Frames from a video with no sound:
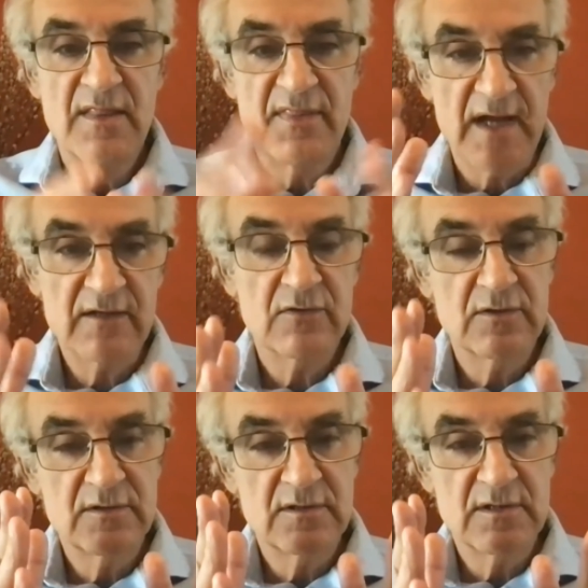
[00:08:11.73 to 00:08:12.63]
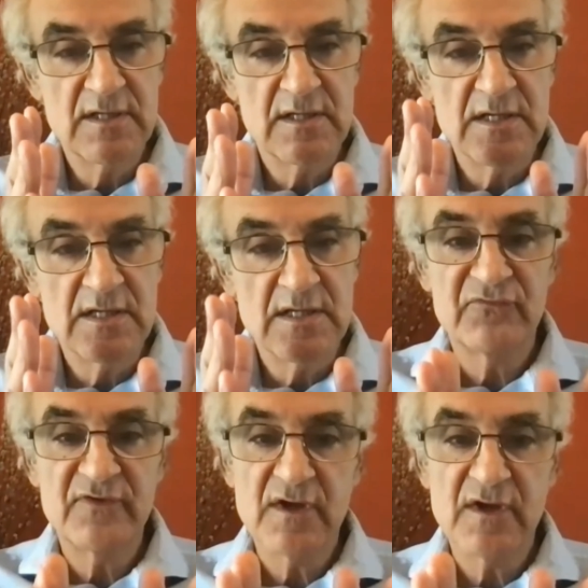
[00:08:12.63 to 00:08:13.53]
that could
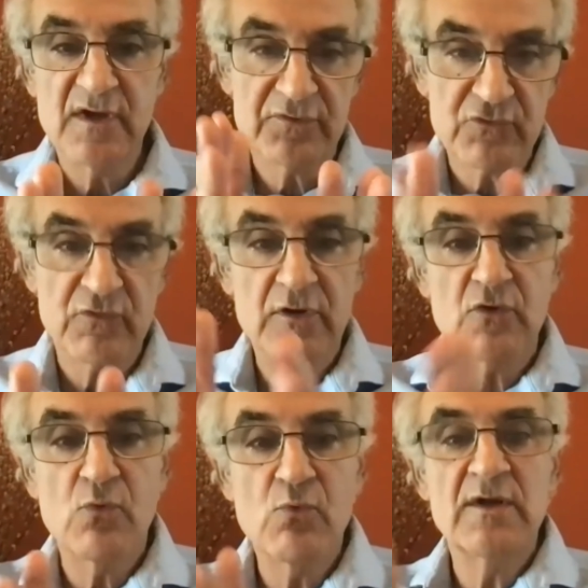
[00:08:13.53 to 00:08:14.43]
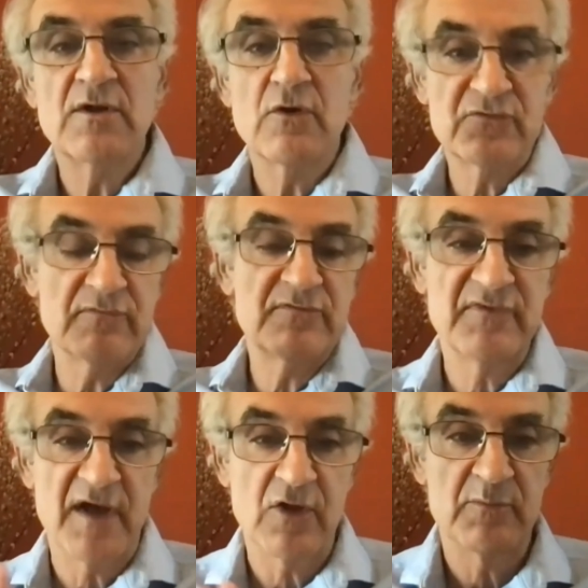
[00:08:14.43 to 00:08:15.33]
interfere with critical windows of
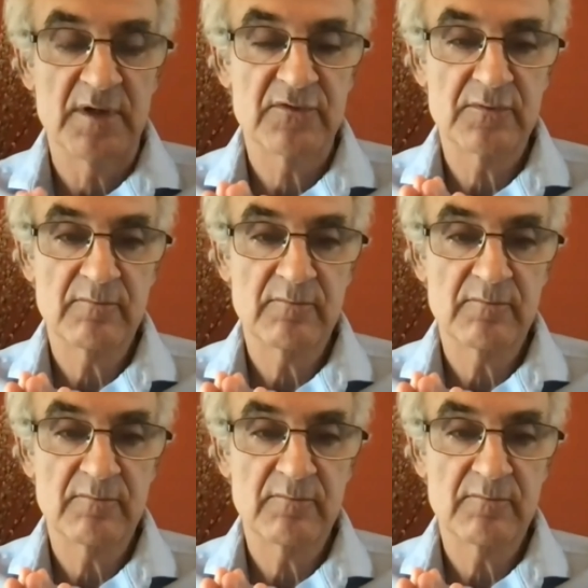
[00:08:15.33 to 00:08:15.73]
development.